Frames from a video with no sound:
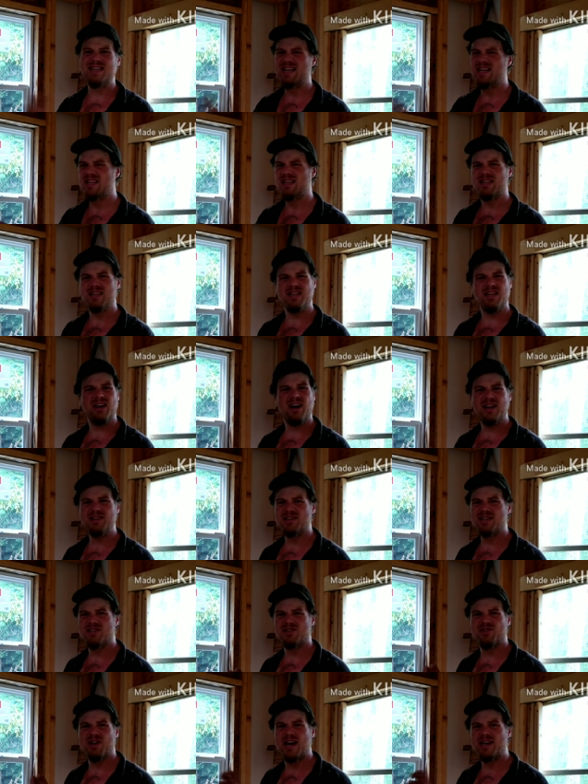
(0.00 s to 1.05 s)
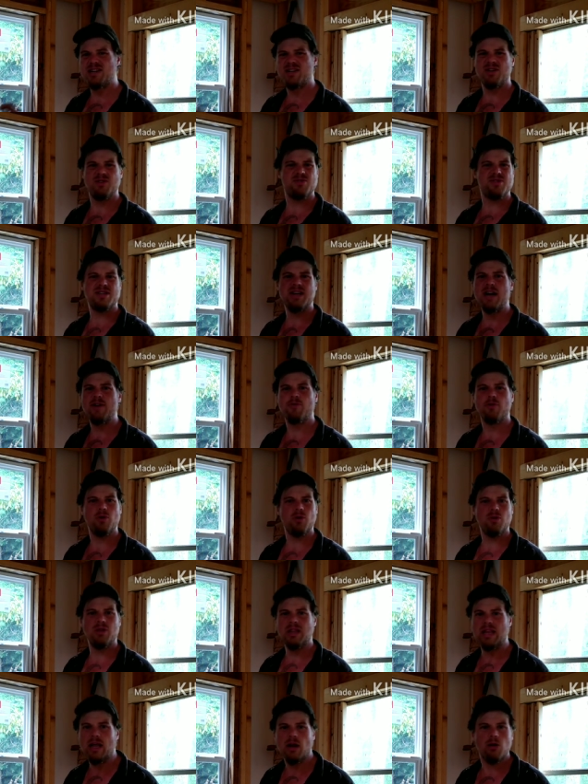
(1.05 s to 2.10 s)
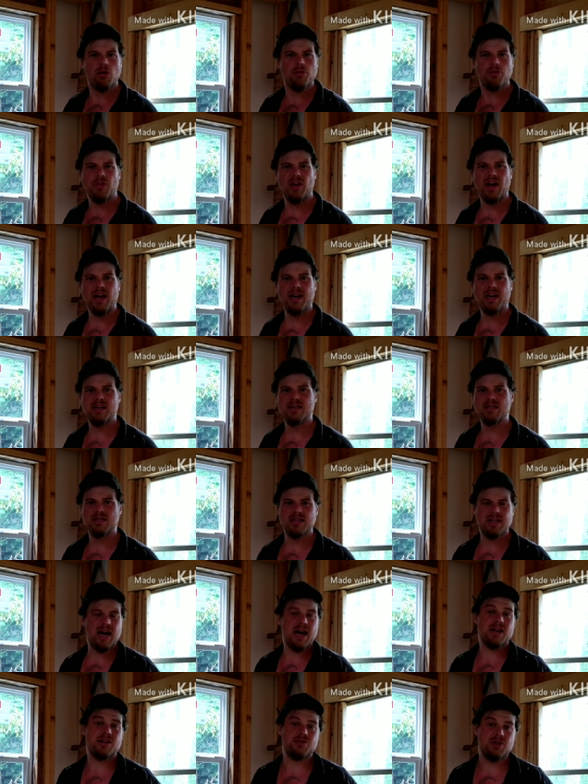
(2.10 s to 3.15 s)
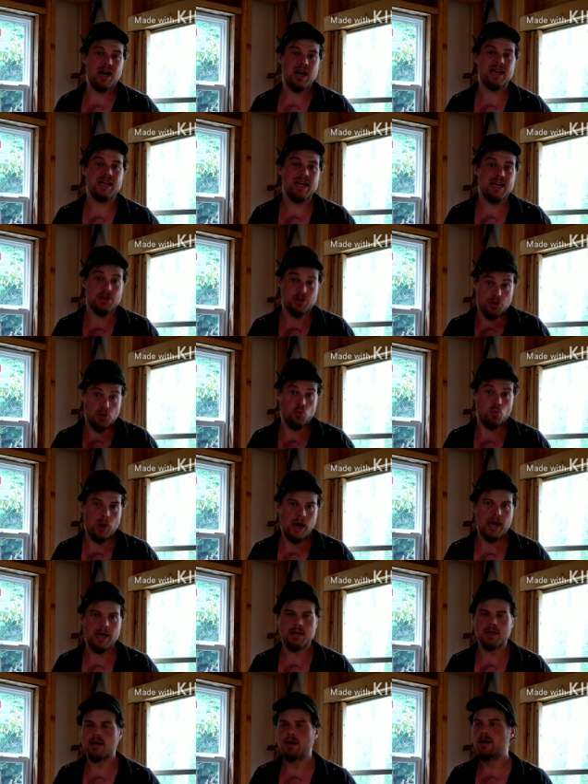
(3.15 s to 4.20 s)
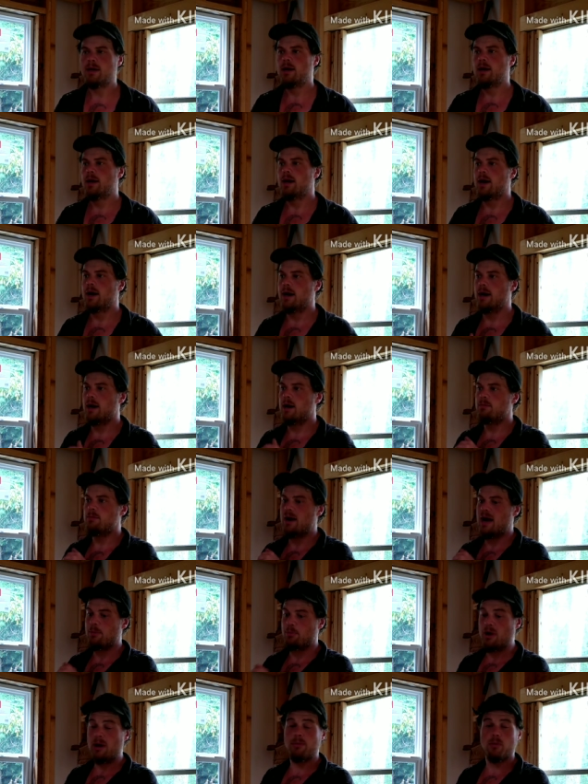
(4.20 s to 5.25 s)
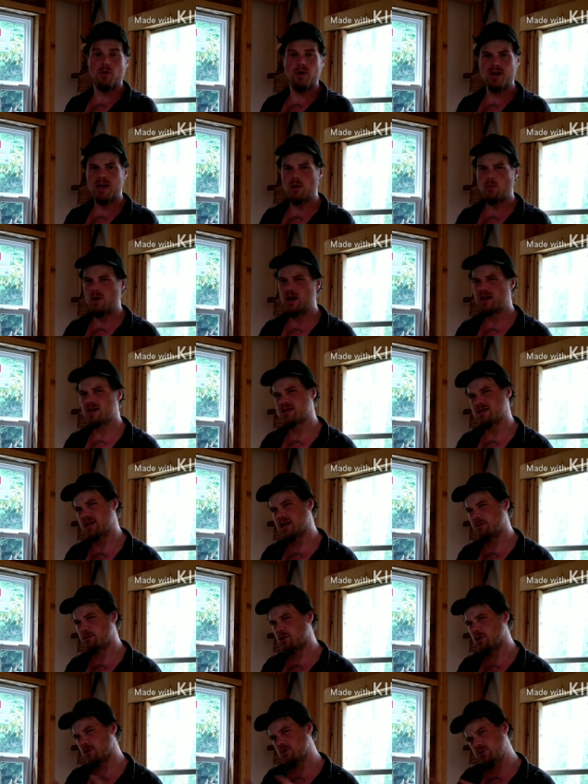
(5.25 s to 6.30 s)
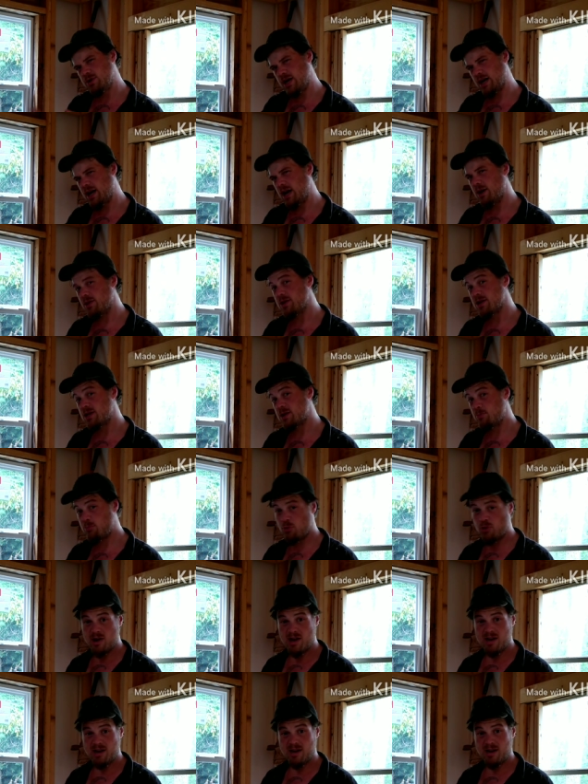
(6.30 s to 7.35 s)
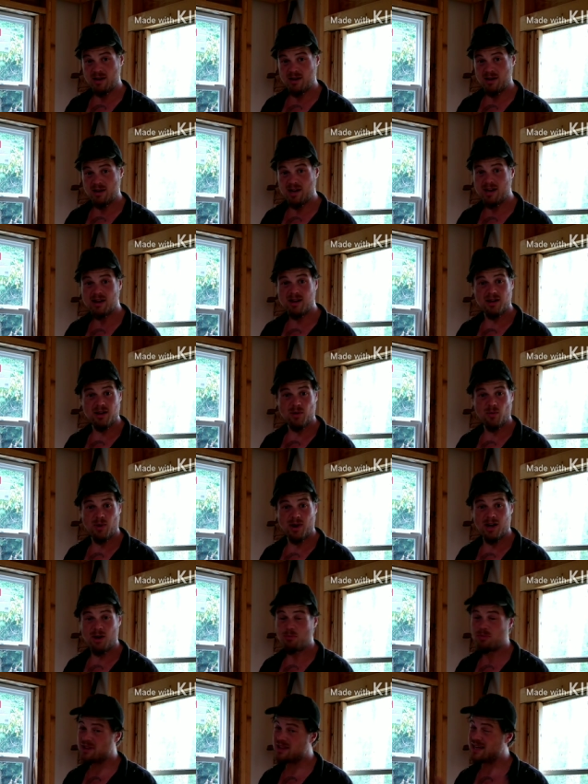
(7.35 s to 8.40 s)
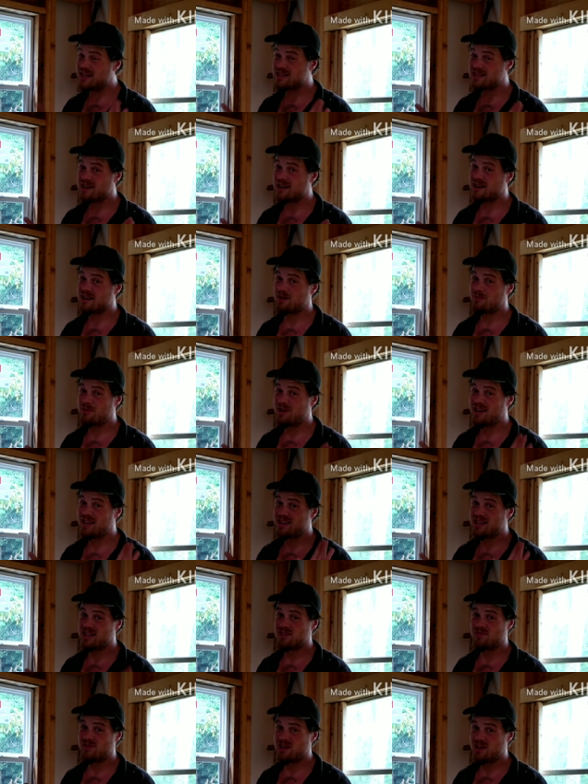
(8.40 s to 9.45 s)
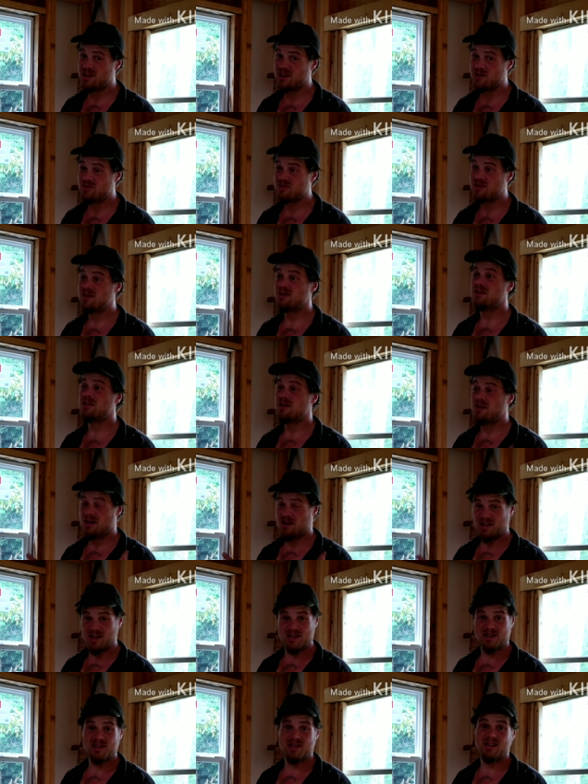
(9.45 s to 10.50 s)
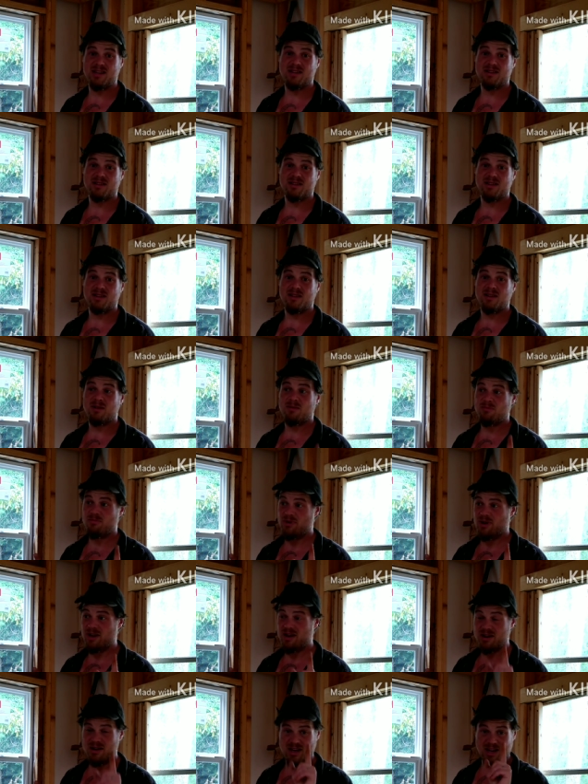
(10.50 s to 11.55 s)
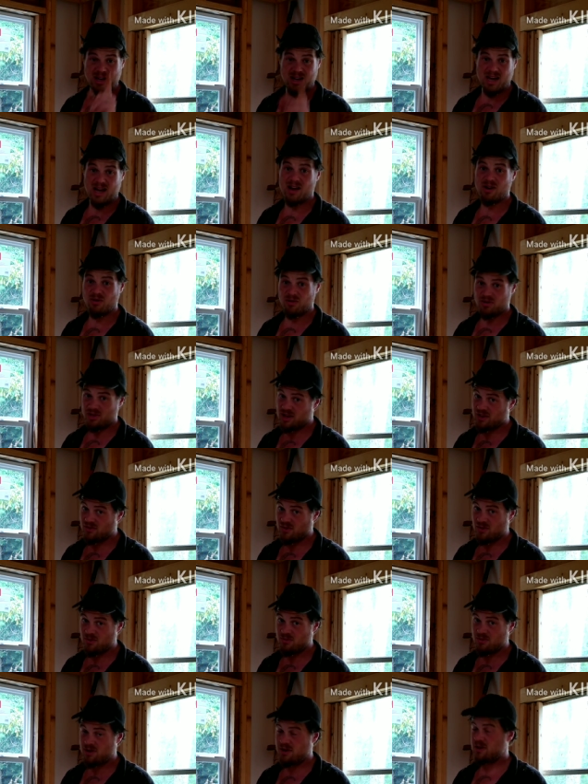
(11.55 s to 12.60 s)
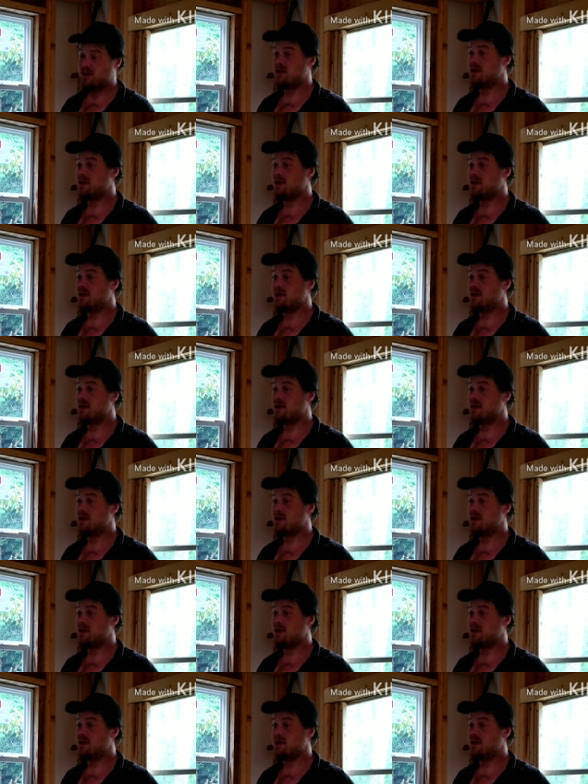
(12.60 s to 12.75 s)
did, I just tried to do several little things and not try to get too wet. I probably will get wet because I'm going to go check out the spring in a little while, but that's not going to be in this video unless it is. But I don't think so.